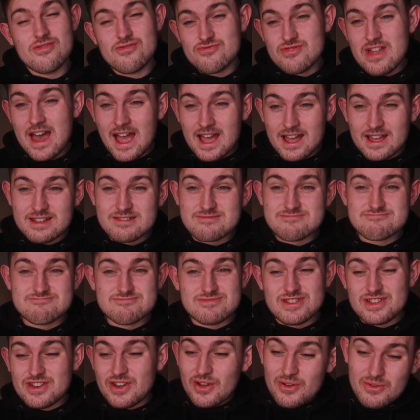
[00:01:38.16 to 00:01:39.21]
that,
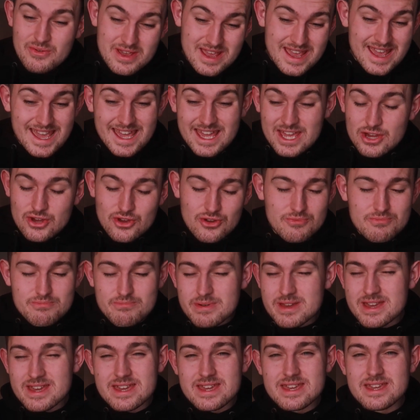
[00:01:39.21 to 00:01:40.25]
you know, it
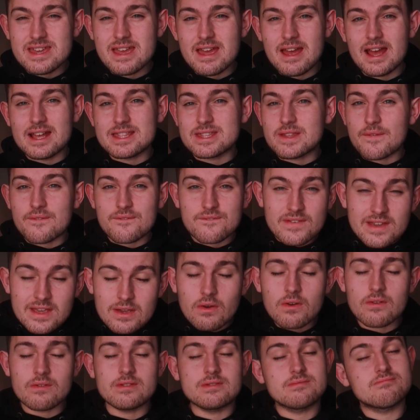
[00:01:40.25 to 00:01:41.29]
could be a
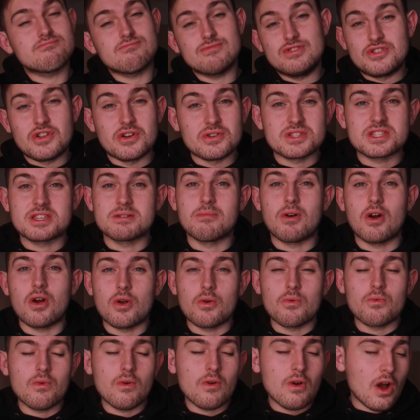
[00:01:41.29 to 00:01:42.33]
defeat, you know,
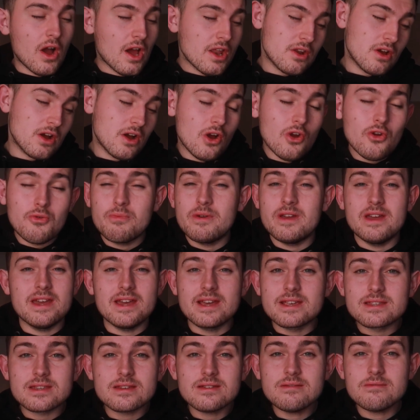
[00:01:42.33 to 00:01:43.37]
tomorrow, and I hope it
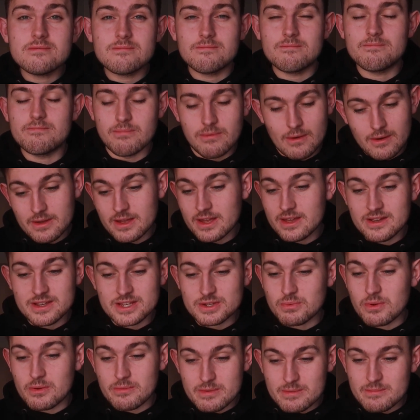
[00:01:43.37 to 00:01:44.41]
isn't,
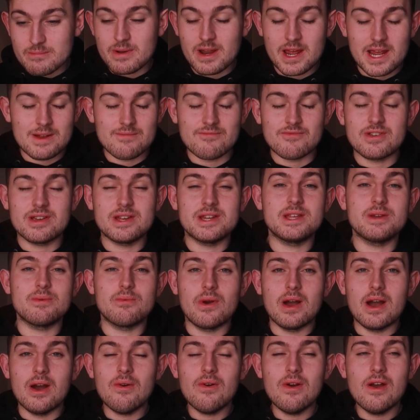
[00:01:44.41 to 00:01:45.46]
because we've been playing really
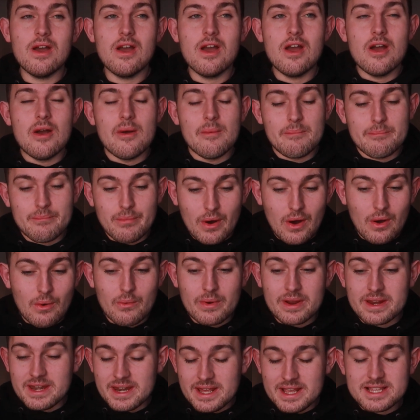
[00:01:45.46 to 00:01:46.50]
well. But
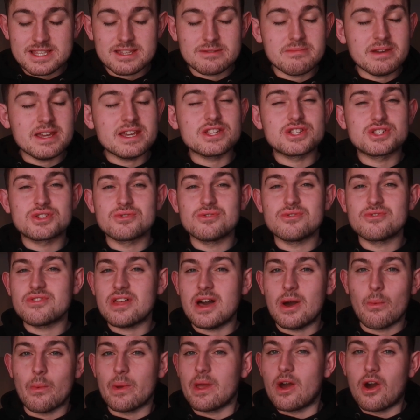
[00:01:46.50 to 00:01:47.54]
we need to make sure
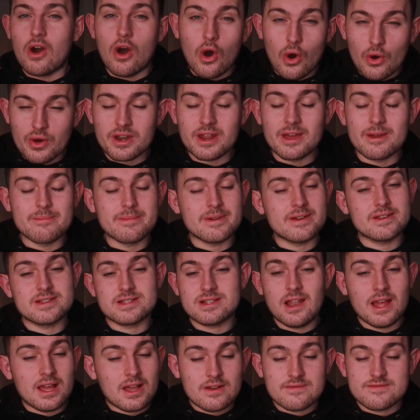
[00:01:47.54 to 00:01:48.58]
that we are on it,
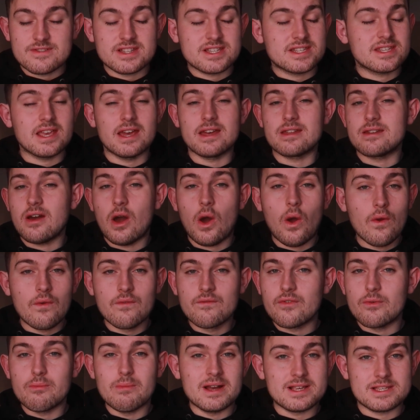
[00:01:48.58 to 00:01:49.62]
because like I've just said,
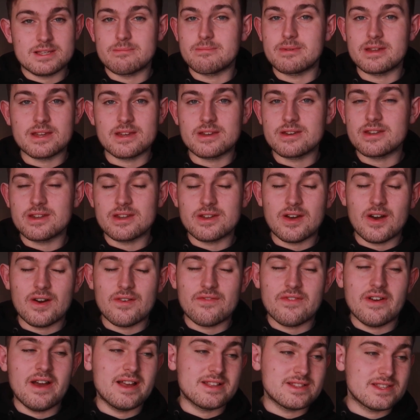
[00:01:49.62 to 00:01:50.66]
home form hasn't been good
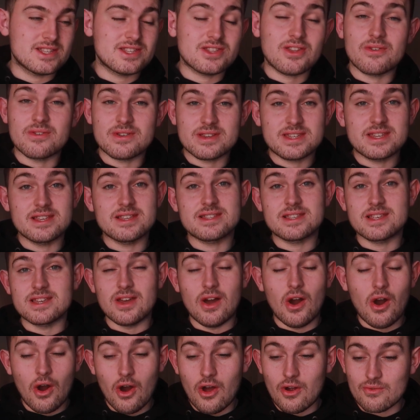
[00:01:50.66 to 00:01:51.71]
enough, and Stoke
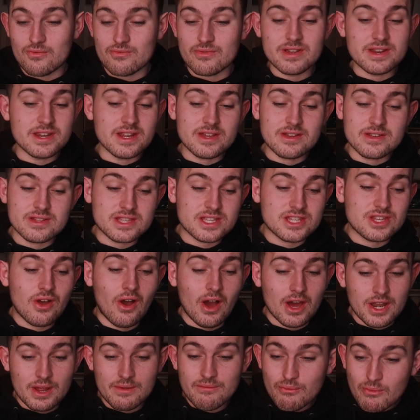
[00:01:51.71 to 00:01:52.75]
City are a really good
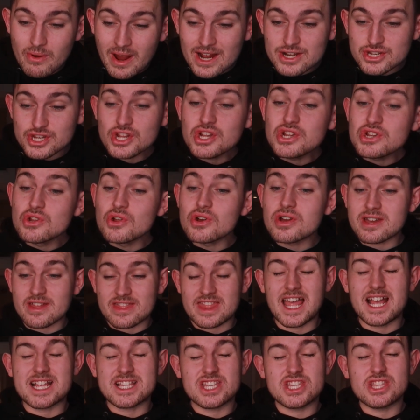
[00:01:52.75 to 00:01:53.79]
side. If we actually look
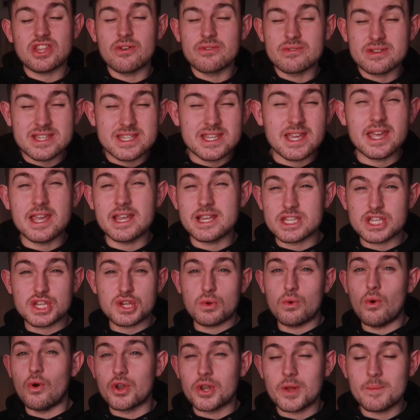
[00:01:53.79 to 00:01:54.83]
at that Stoke City
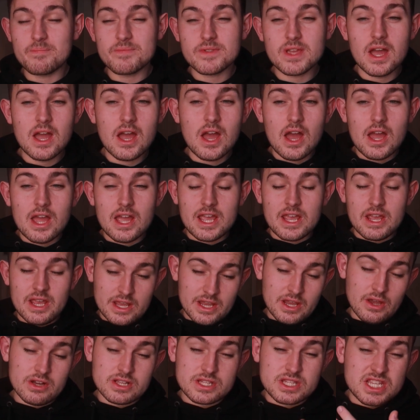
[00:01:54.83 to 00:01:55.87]
squad,
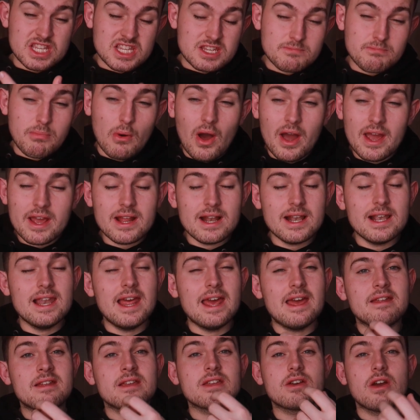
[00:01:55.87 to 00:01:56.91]
despite
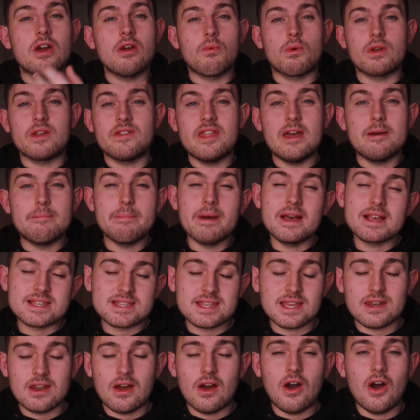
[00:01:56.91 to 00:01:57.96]
letting go one of their
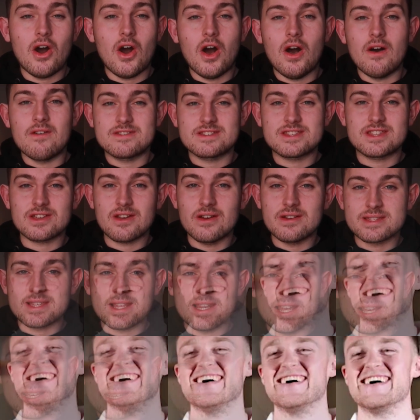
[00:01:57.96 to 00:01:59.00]
best centre-halves to go
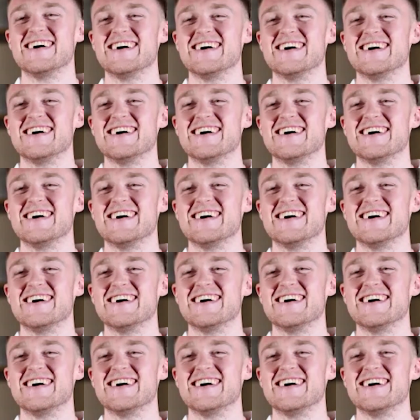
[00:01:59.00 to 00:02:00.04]
to Leicester City in
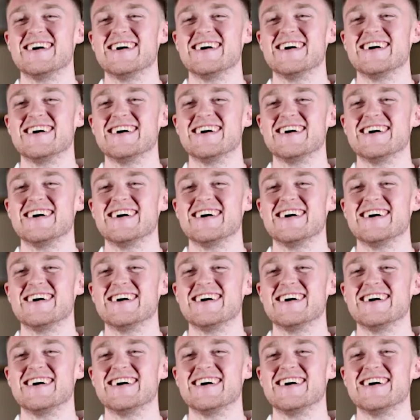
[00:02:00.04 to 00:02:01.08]
Harry Suter,
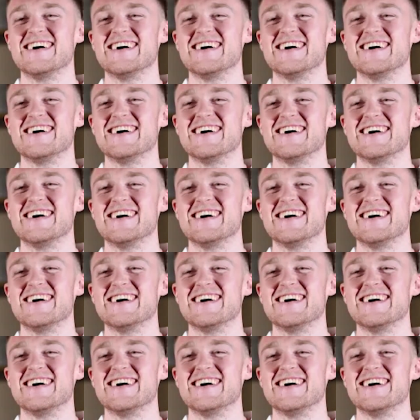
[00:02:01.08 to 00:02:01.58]
who I